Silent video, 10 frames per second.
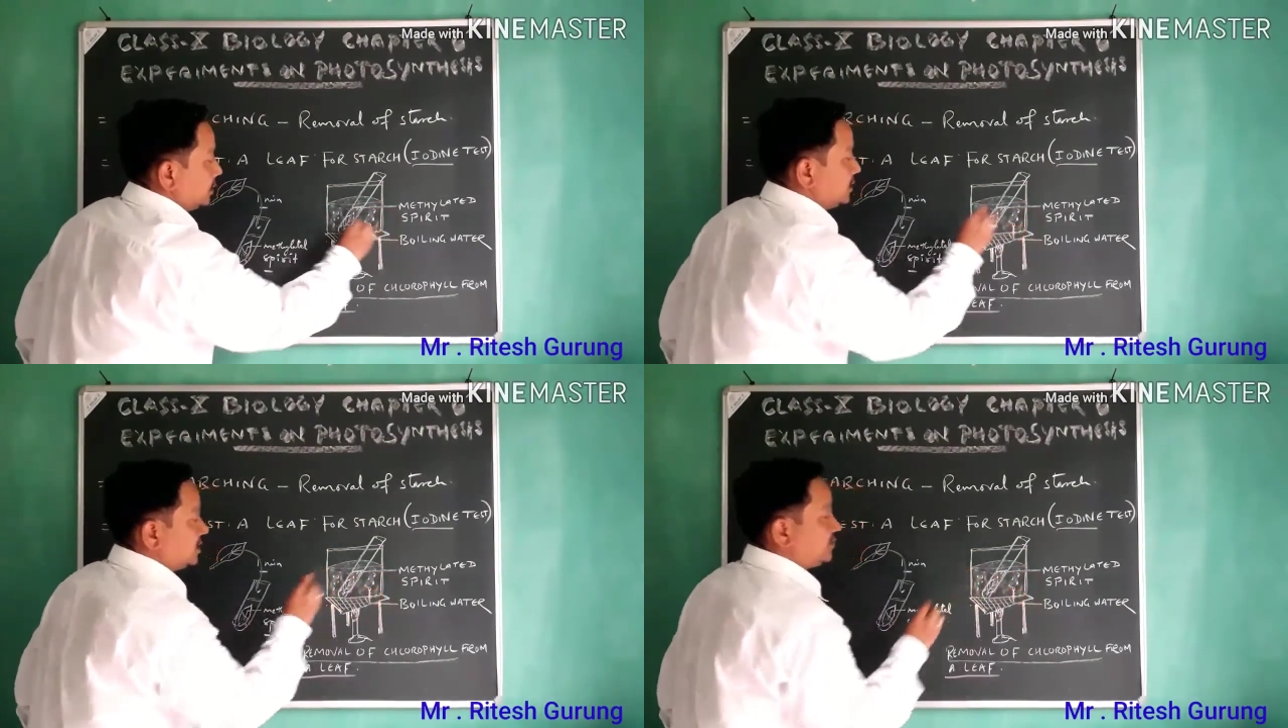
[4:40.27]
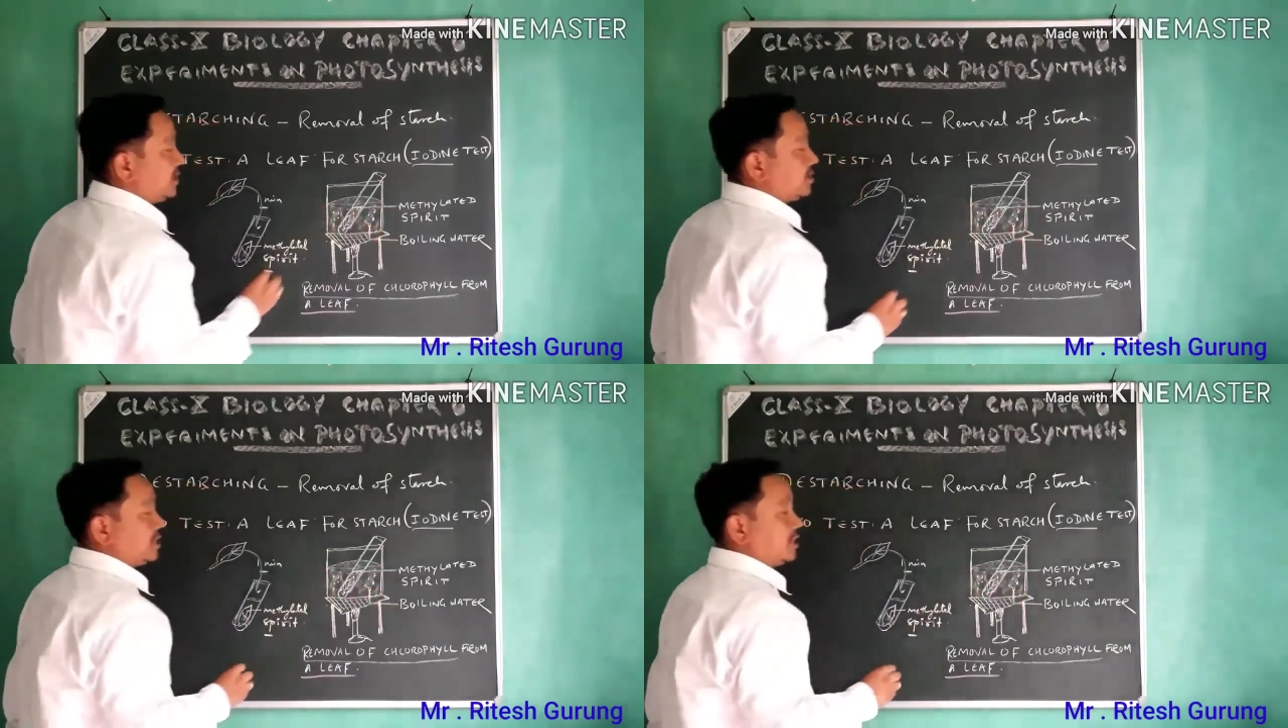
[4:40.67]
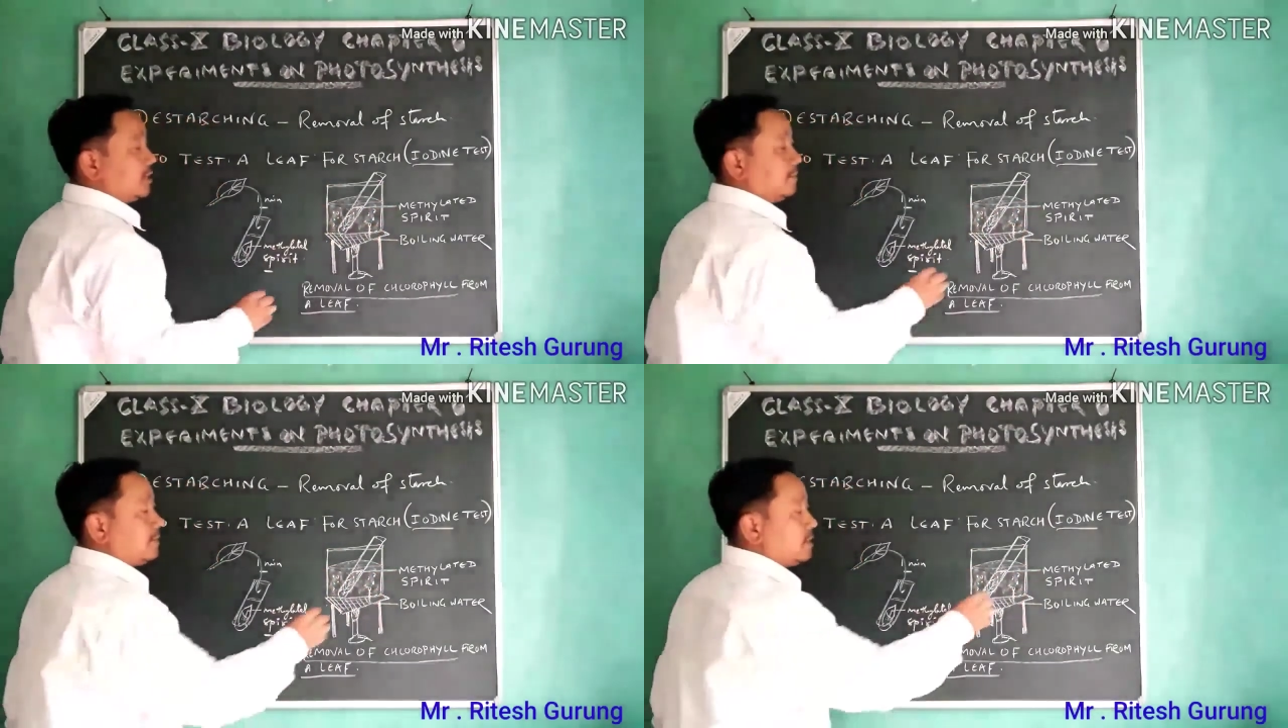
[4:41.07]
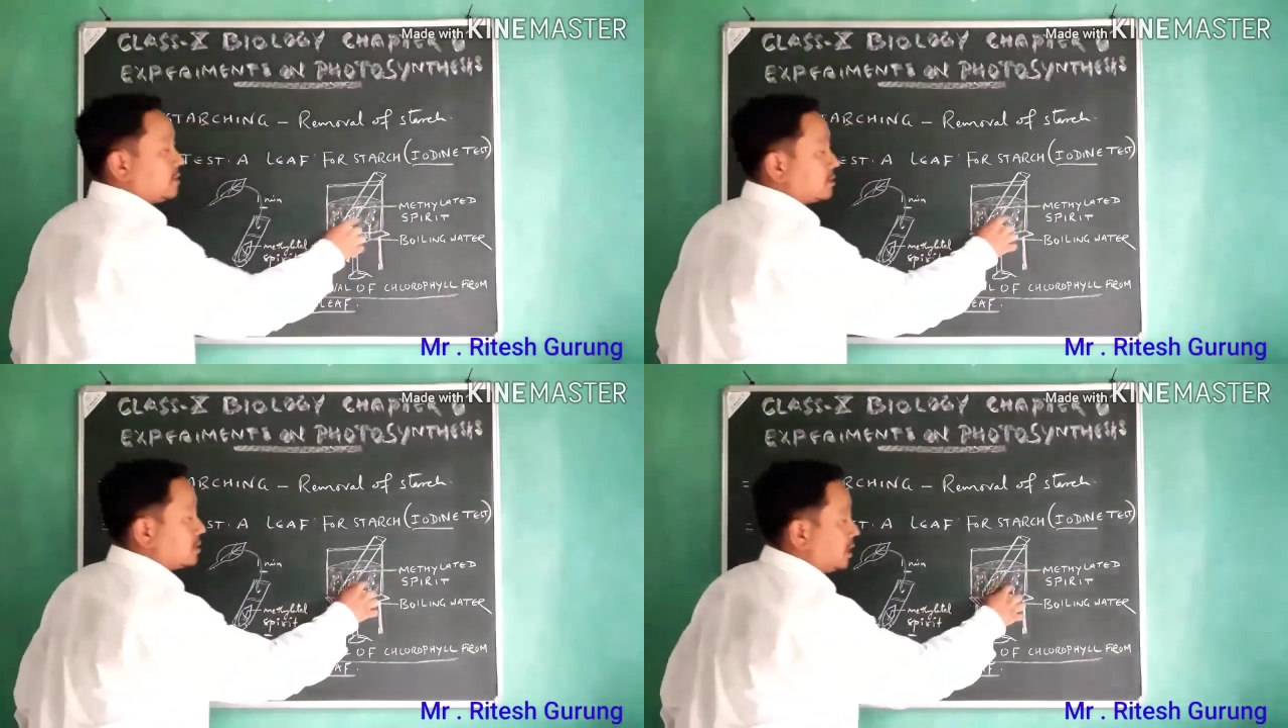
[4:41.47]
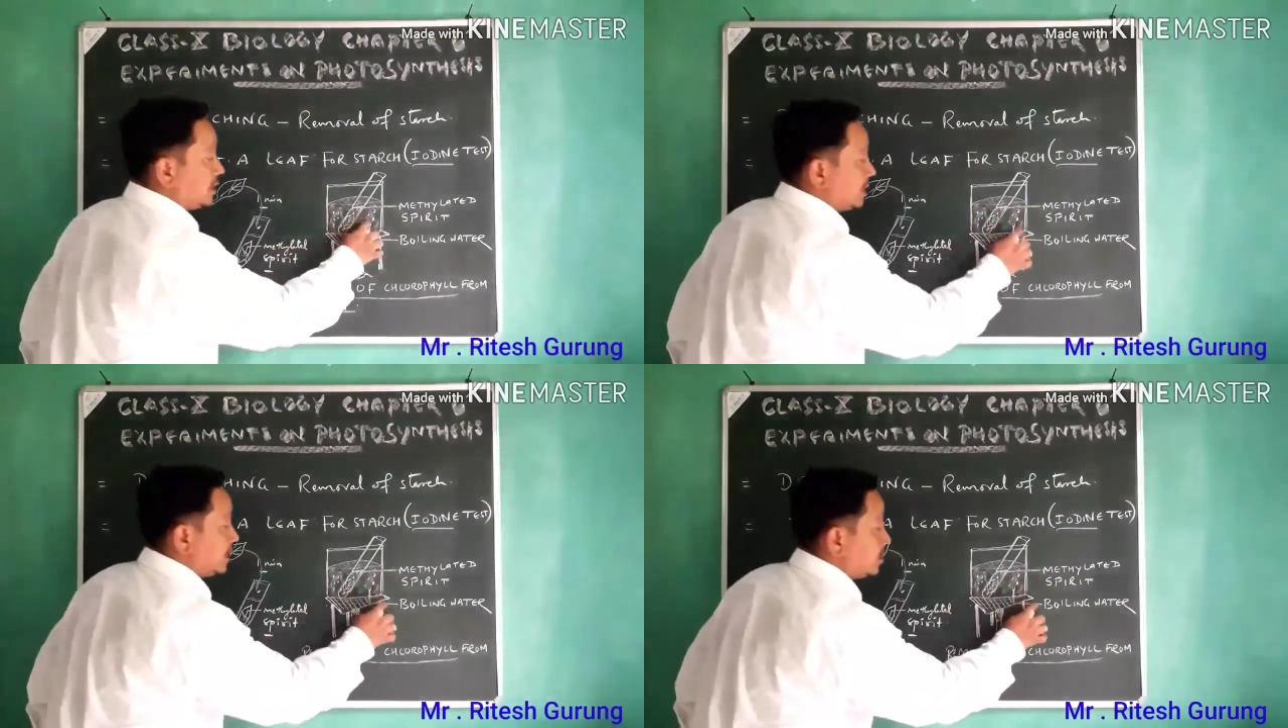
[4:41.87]
In this beaker here
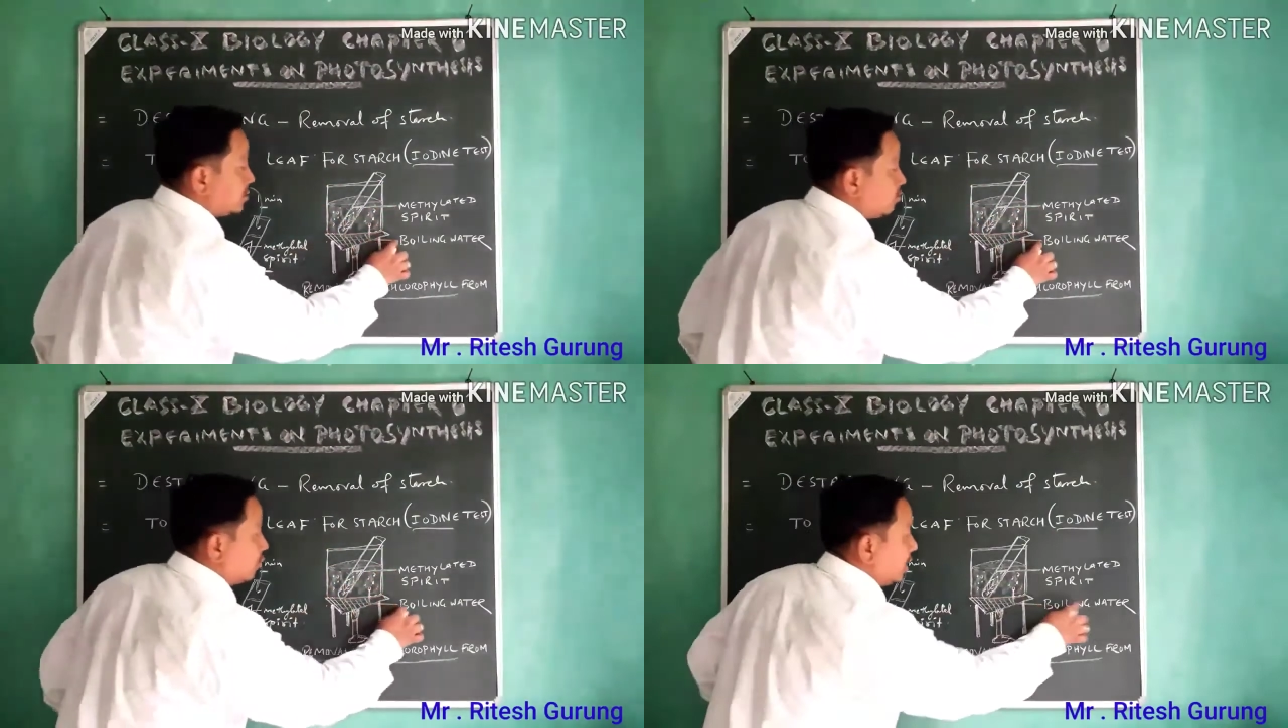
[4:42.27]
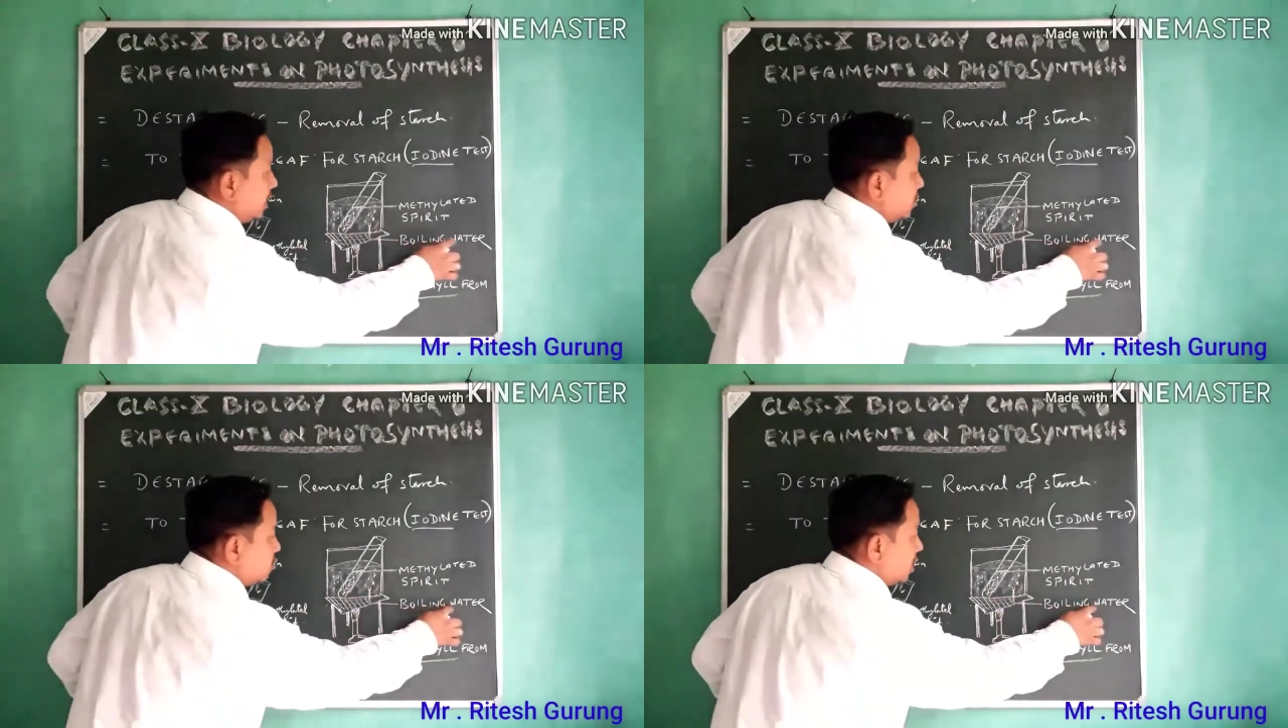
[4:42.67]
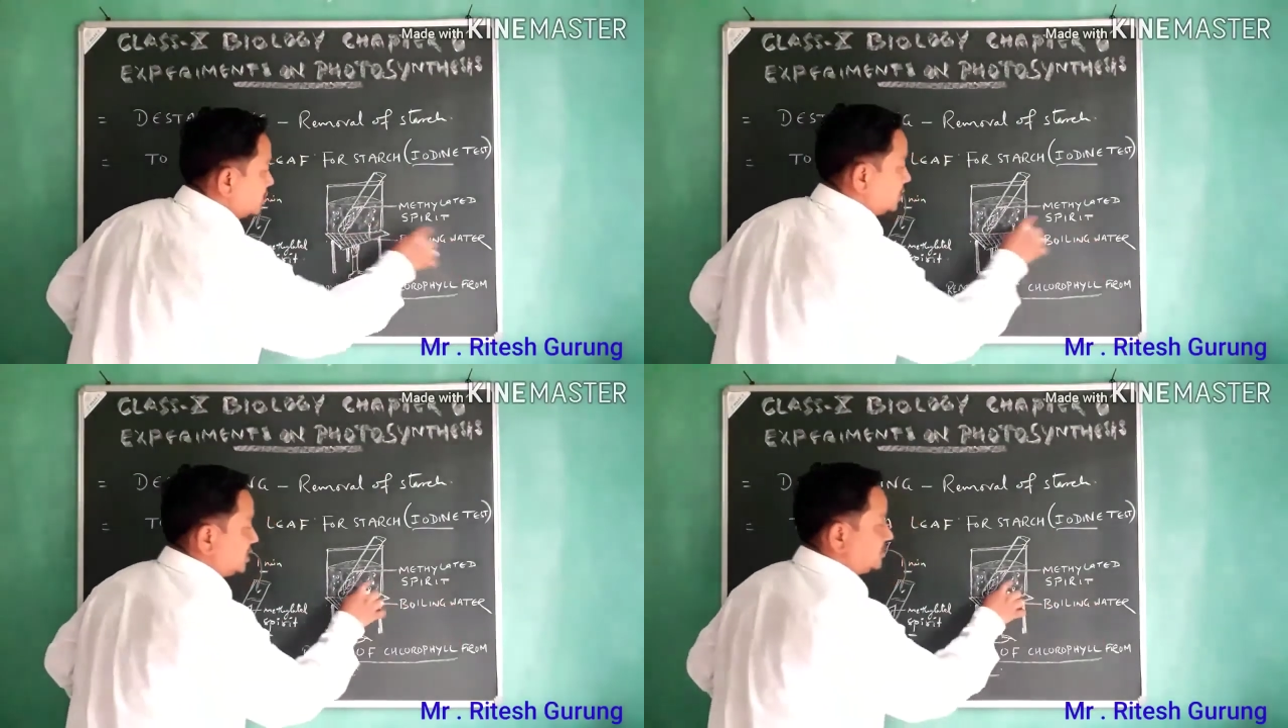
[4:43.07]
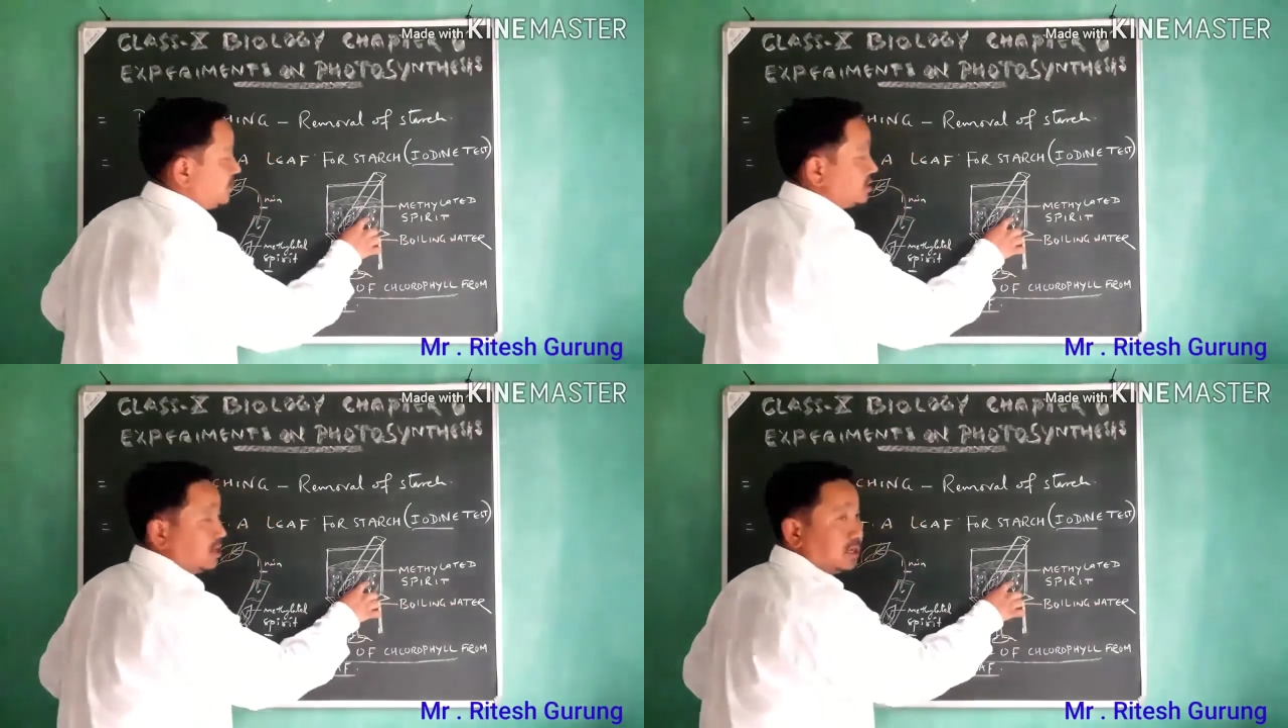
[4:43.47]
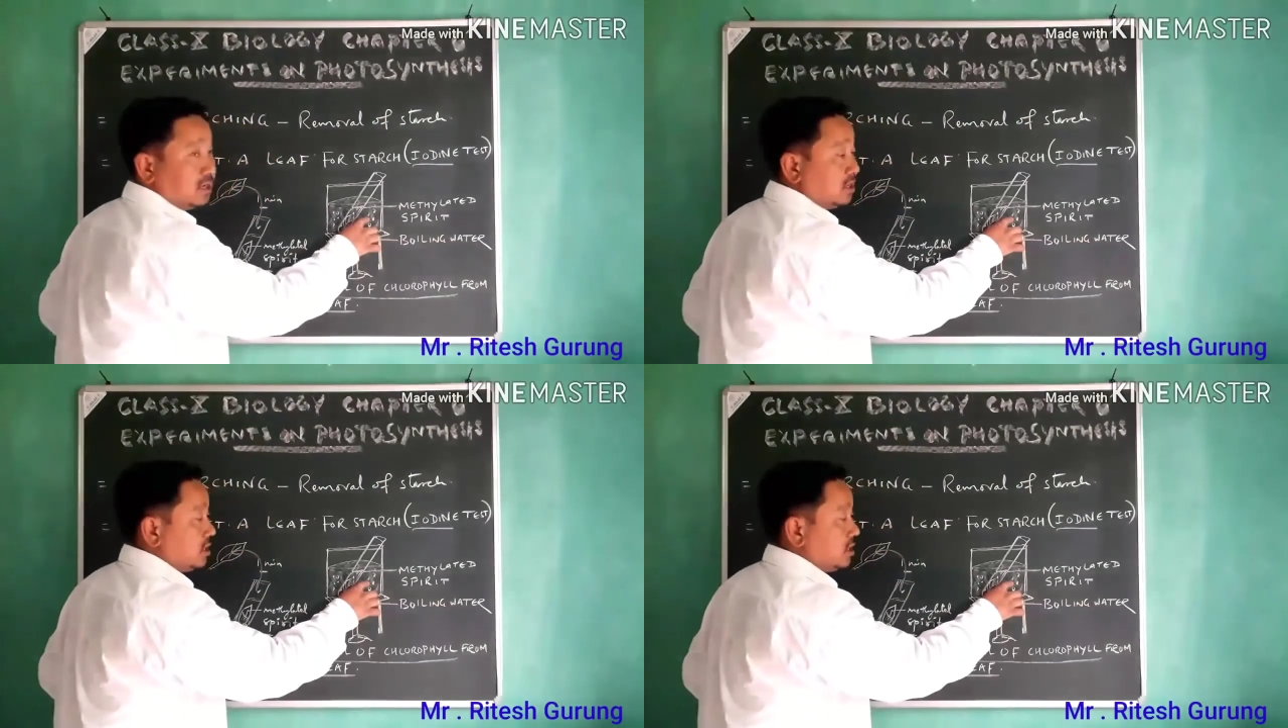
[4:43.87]
containing boiling water. This beaker